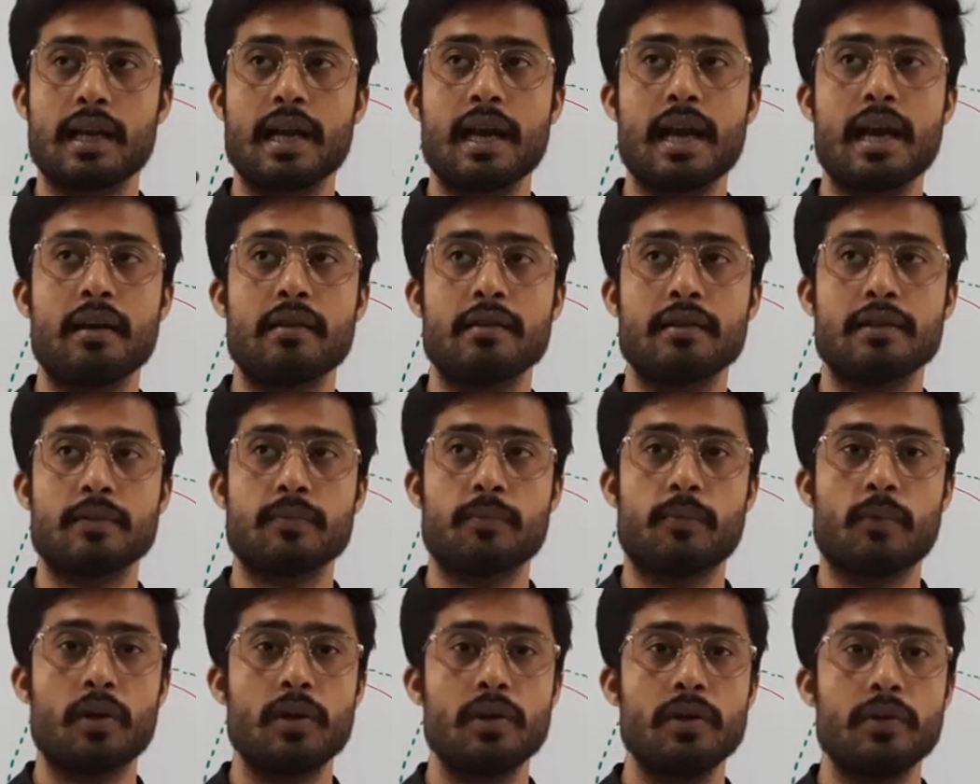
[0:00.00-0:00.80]
air is
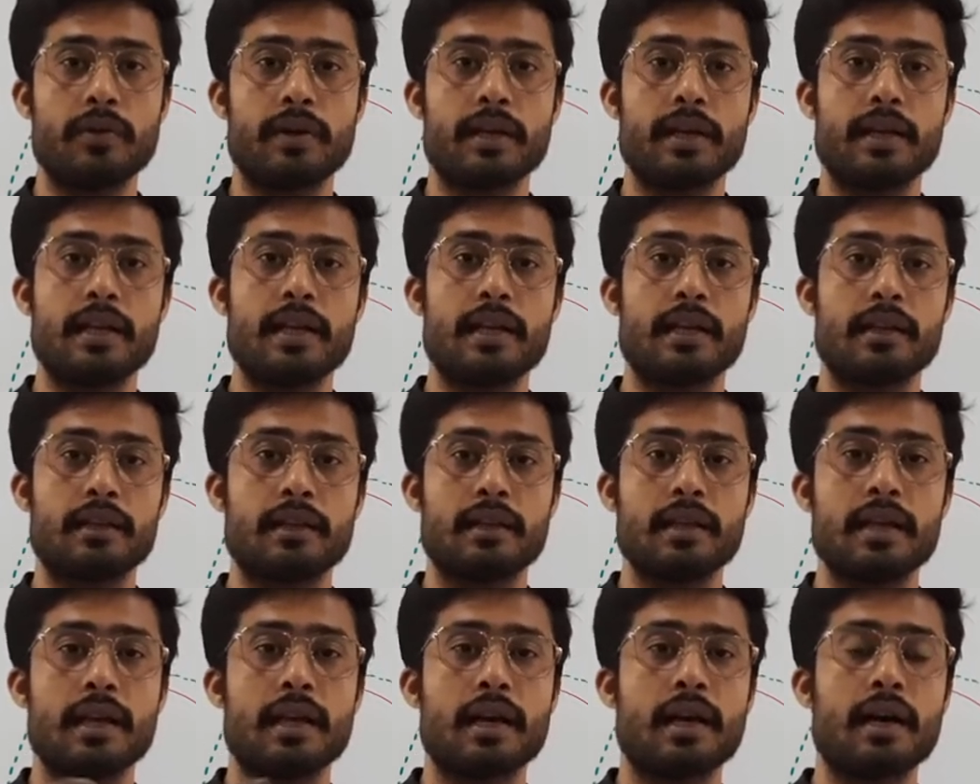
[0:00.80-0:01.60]
polluted
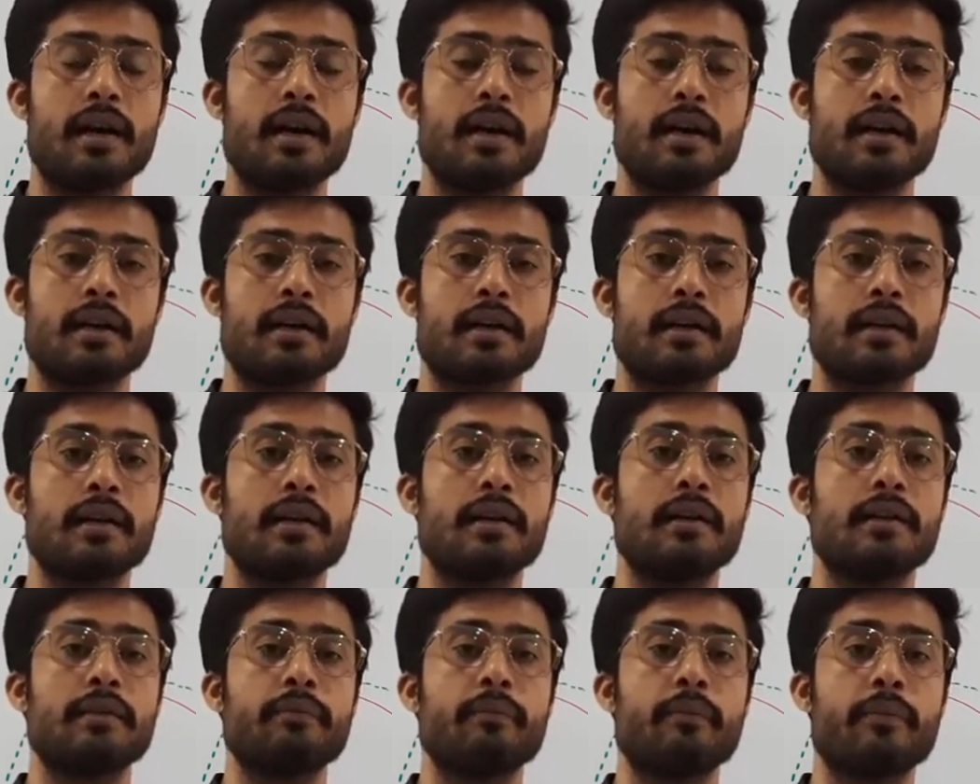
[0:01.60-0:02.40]
and they
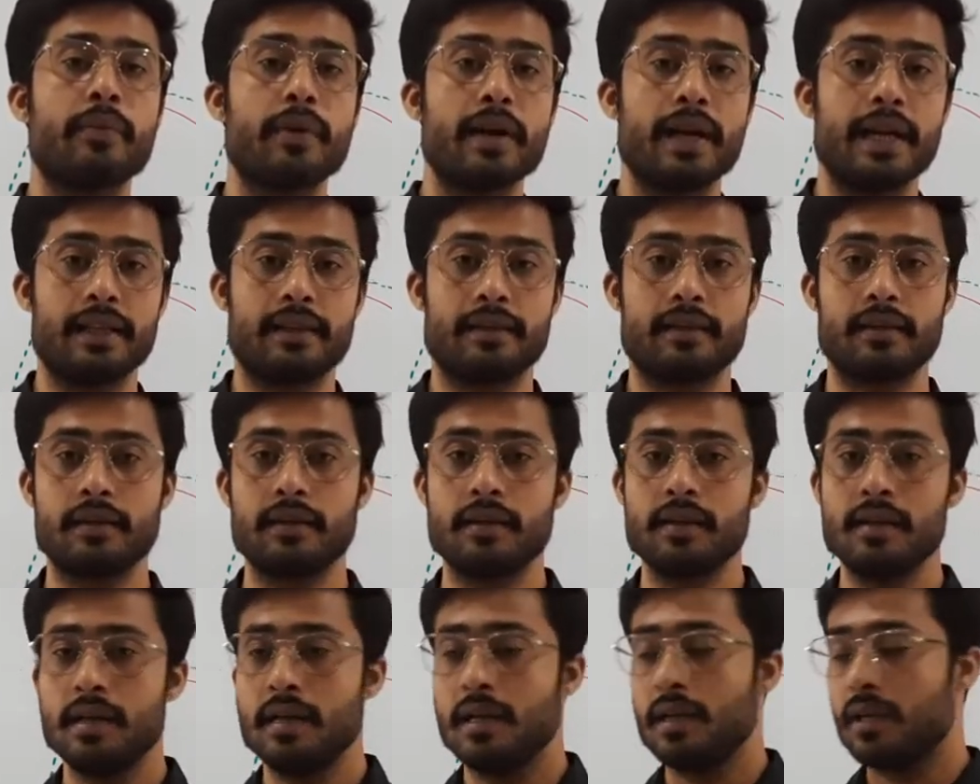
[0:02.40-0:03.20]
can't breathe.
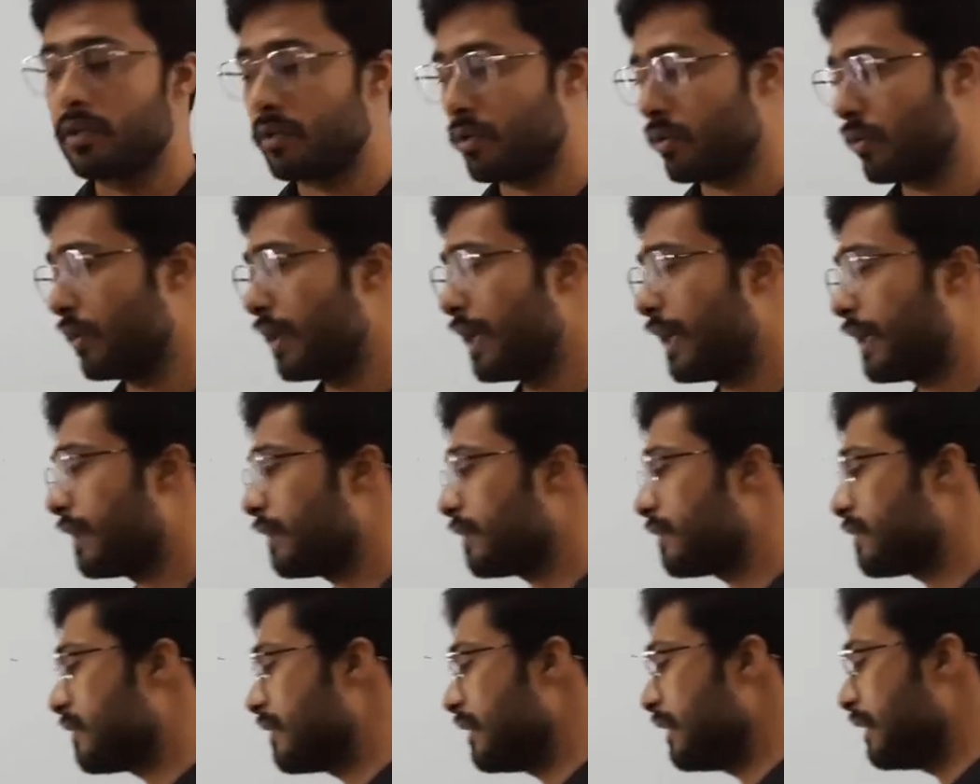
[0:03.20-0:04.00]
So let
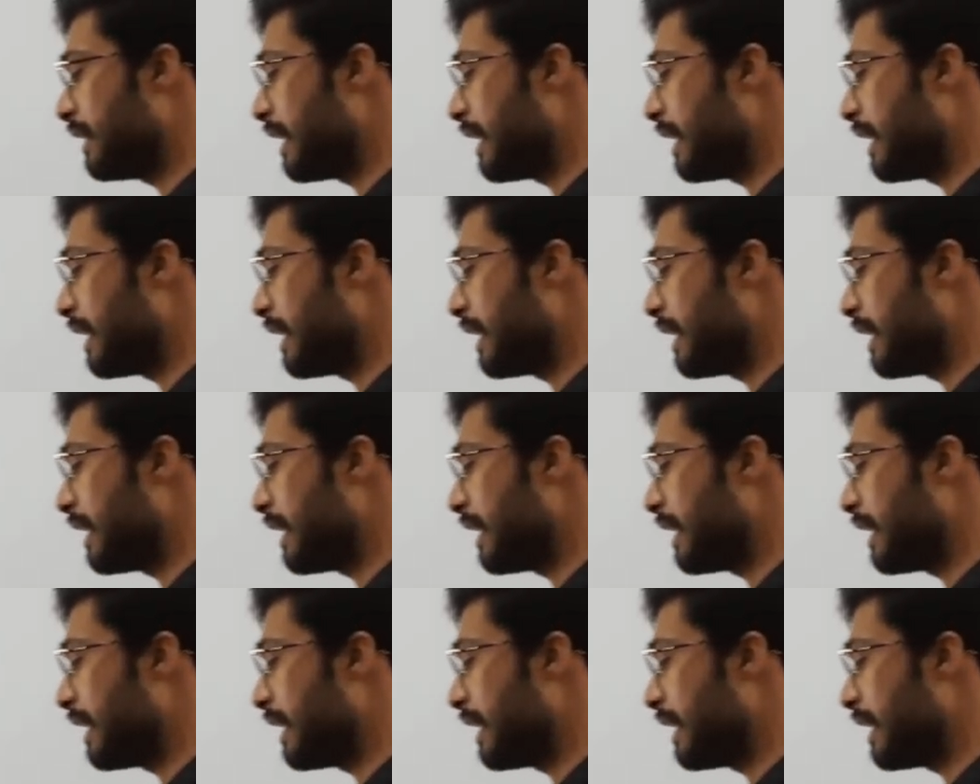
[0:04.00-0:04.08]
us see